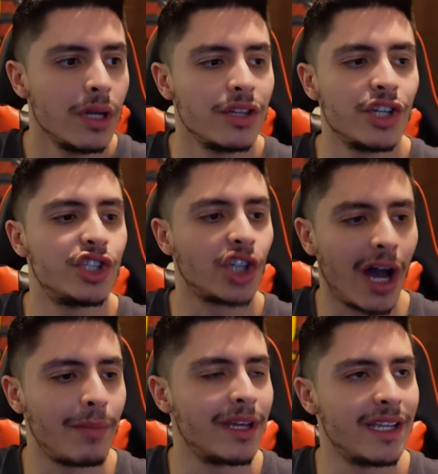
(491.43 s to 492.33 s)
The
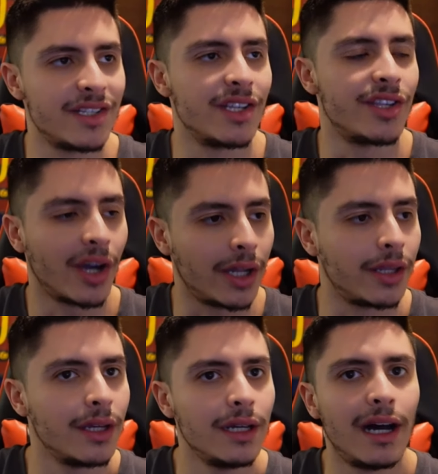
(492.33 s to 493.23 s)
job isn't done.
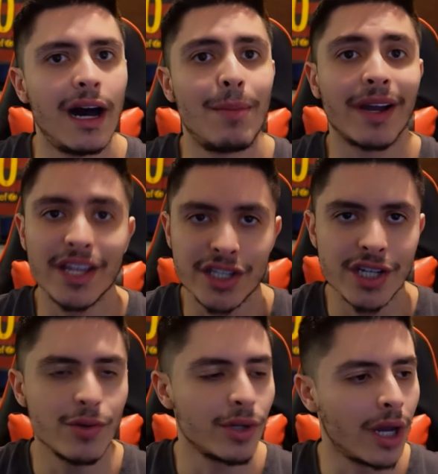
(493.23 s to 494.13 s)
But
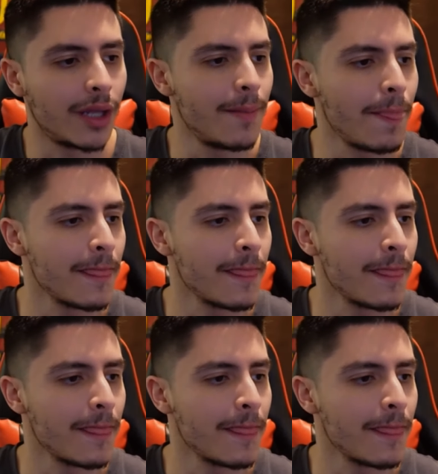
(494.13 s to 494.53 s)
continuing on,